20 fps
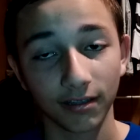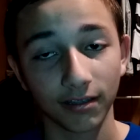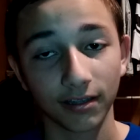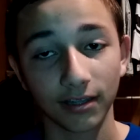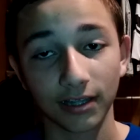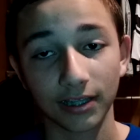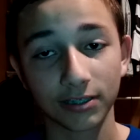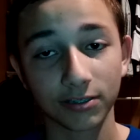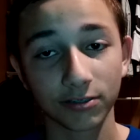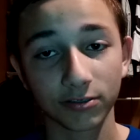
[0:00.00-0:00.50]

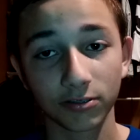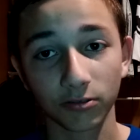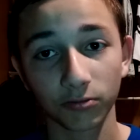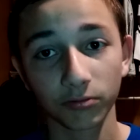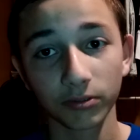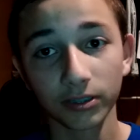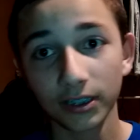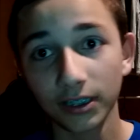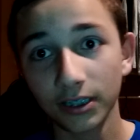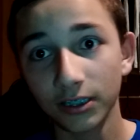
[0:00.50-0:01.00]
This is a
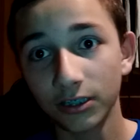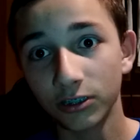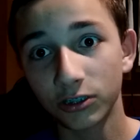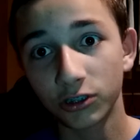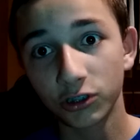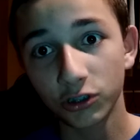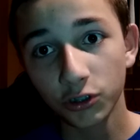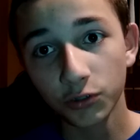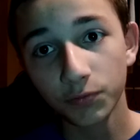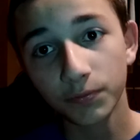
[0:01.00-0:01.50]
really
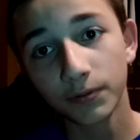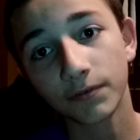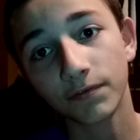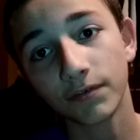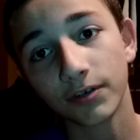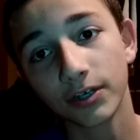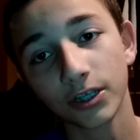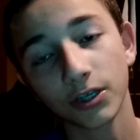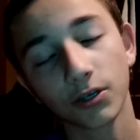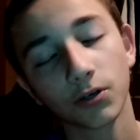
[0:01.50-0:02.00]
stupid
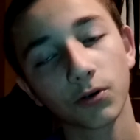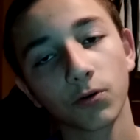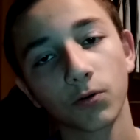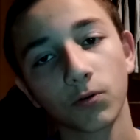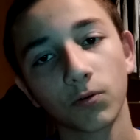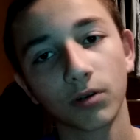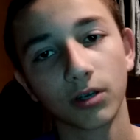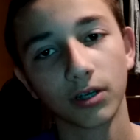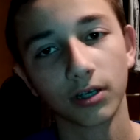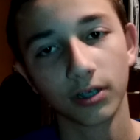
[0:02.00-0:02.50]

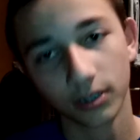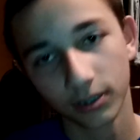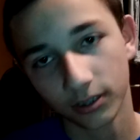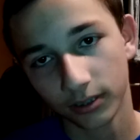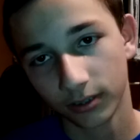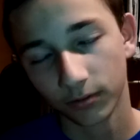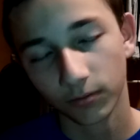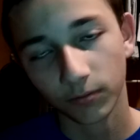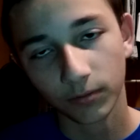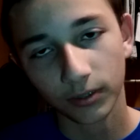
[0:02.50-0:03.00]
video,
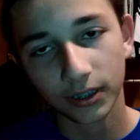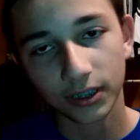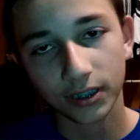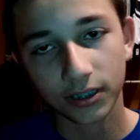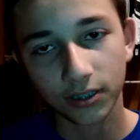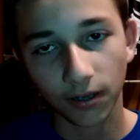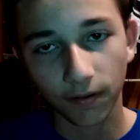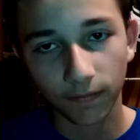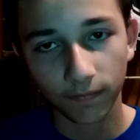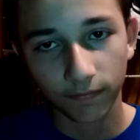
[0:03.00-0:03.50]
really
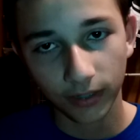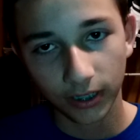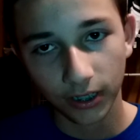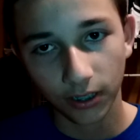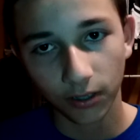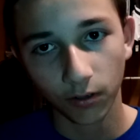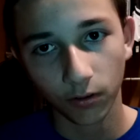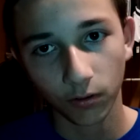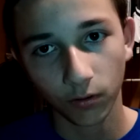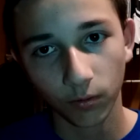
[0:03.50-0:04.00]
dumb
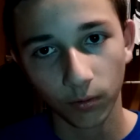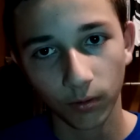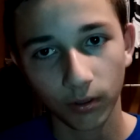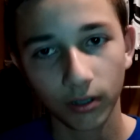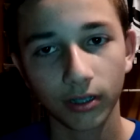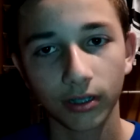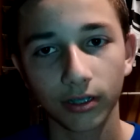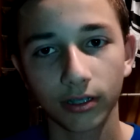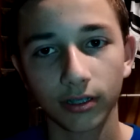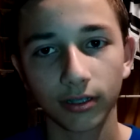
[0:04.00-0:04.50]
video.
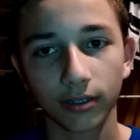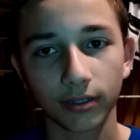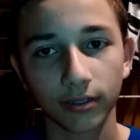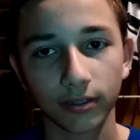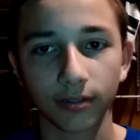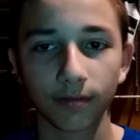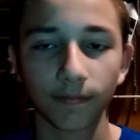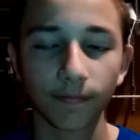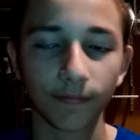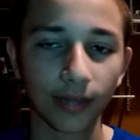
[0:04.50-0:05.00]

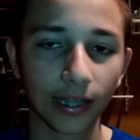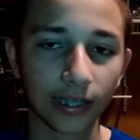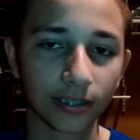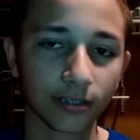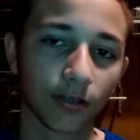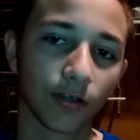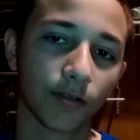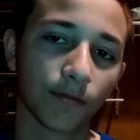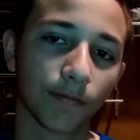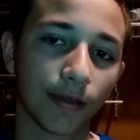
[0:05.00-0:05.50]
That's
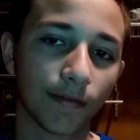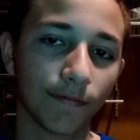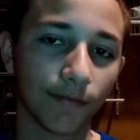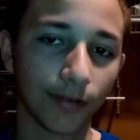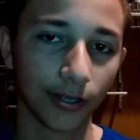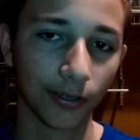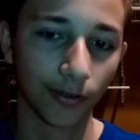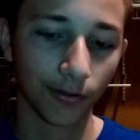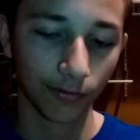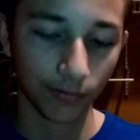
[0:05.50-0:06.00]
all my
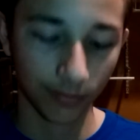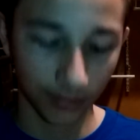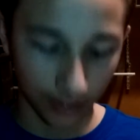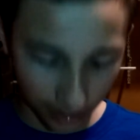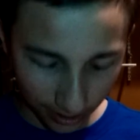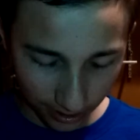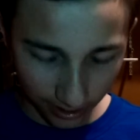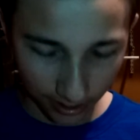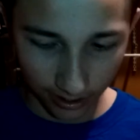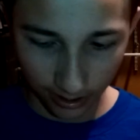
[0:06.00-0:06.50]

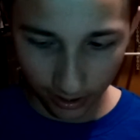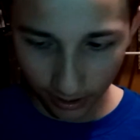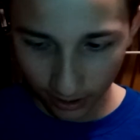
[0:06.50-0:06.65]
videos.